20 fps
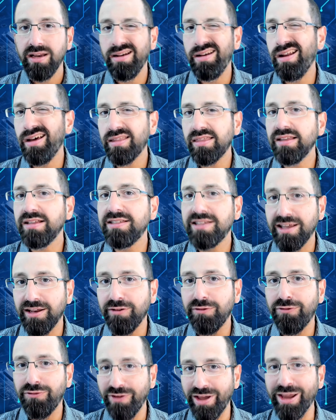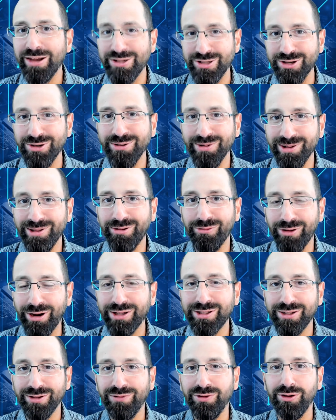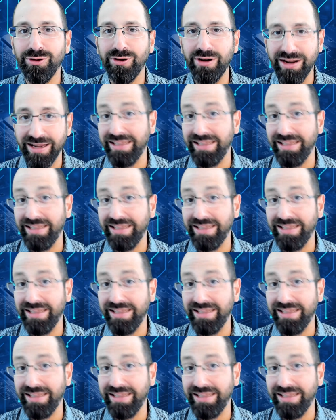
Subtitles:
nothing's going to phase you in the rest of your